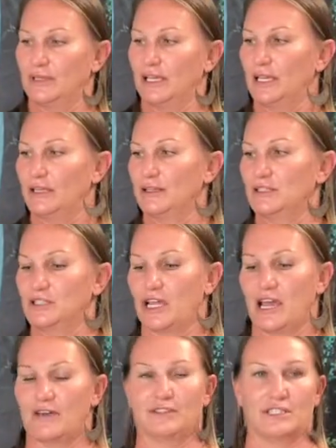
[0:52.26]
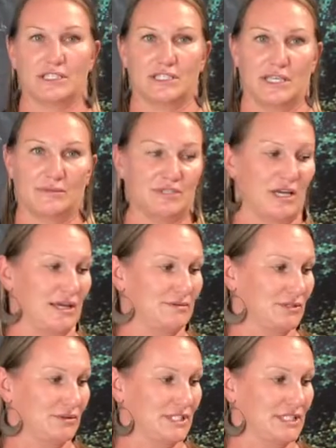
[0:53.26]
and the shaft at the same time
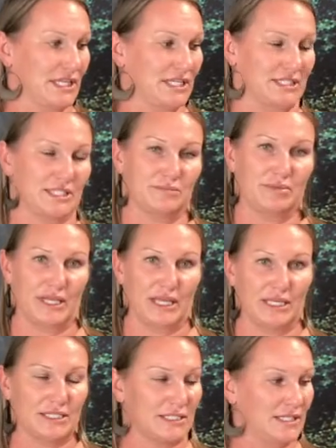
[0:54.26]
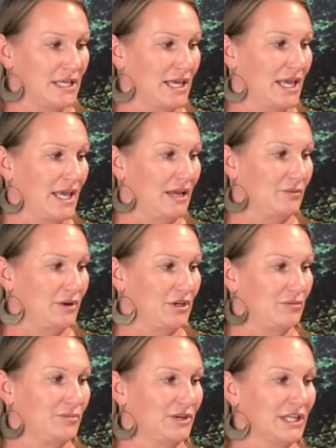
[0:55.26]
so it stays in place. And when
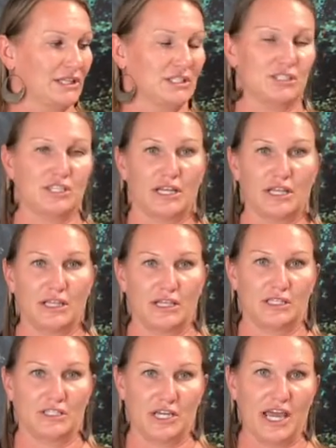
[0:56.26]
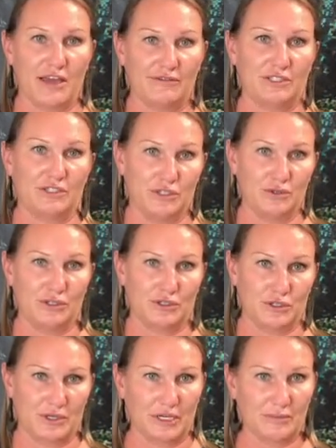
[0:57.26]
you bring the shaft to your
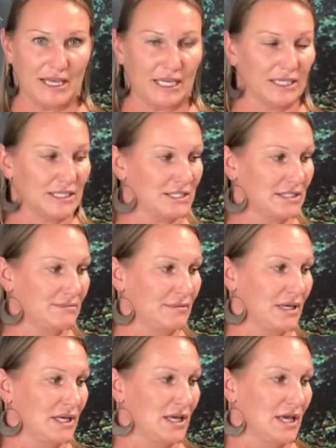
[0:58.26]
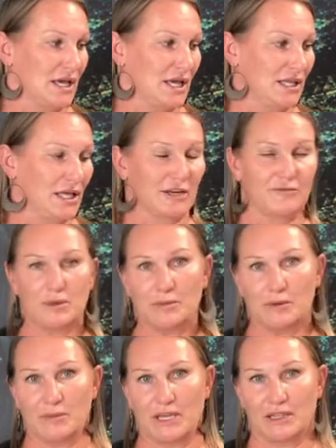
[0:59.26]
trigger mechanism, a lot of
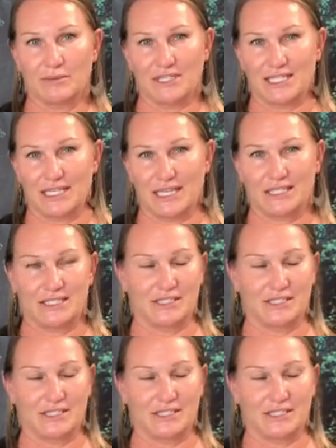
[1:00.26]
people make the mistakes